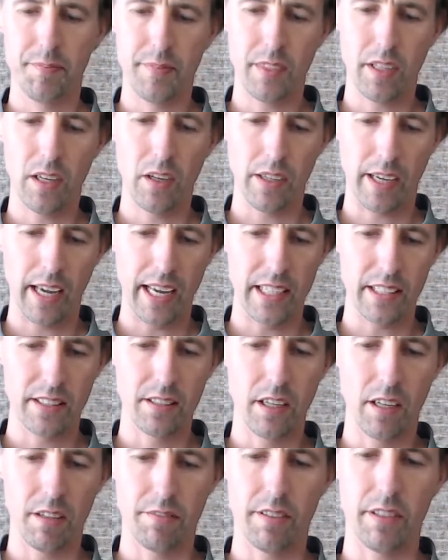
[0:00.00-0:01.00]
okay, it's
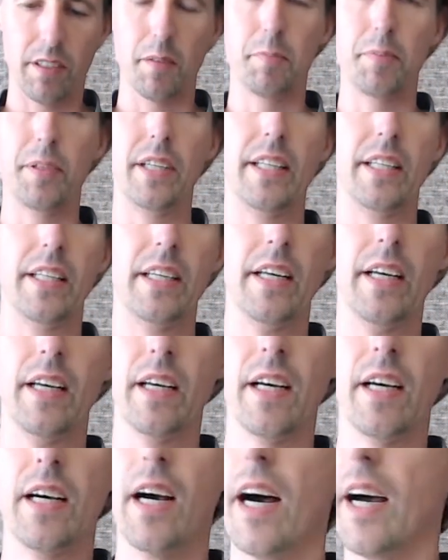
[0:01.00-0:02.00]
not very pretty. I